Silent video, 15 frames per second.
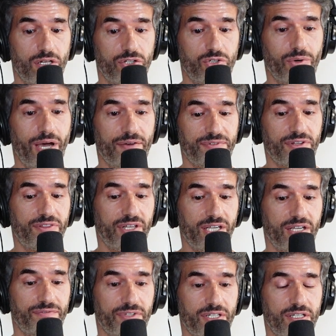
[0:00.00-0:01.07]
you have to
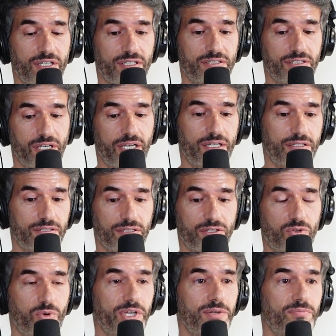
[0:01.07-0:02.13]
think of it as like a
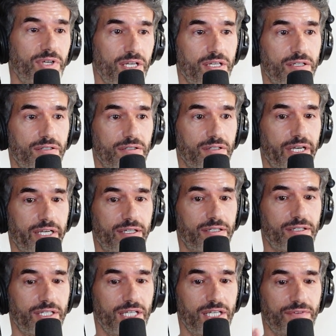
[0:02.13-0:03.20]
queen bee.
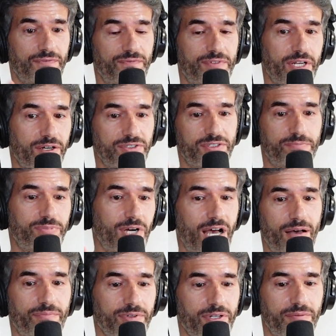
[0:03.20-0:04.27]
Like if there's a
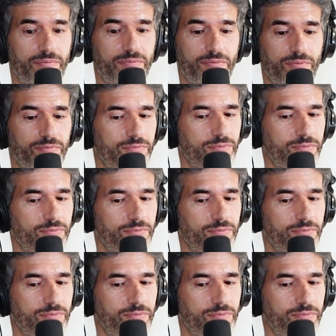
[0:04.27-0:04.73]
problem,